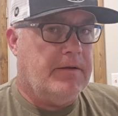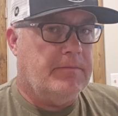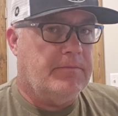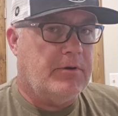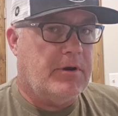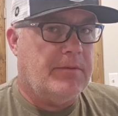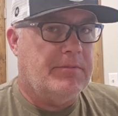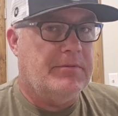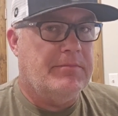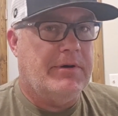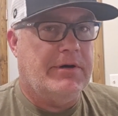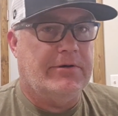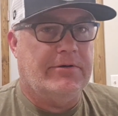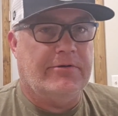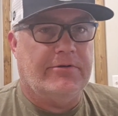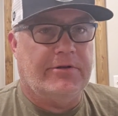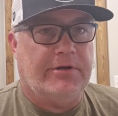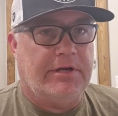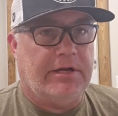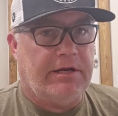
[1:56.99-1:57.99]
Probably
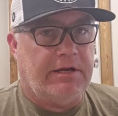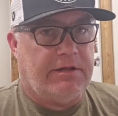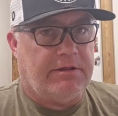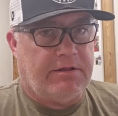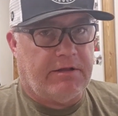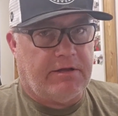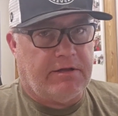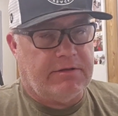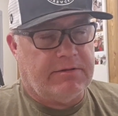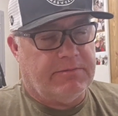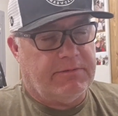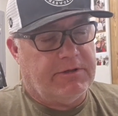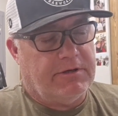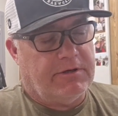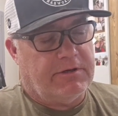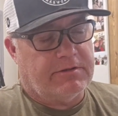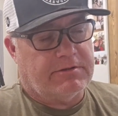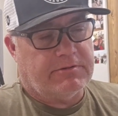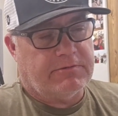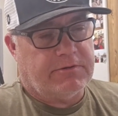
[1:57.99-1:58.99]
better than anything, to be
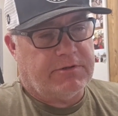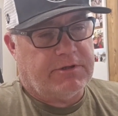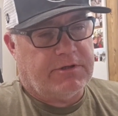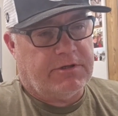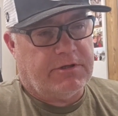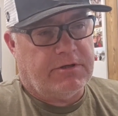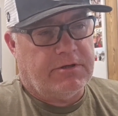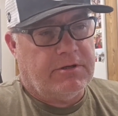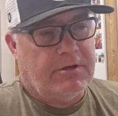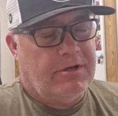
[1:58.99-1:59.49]
honest with you.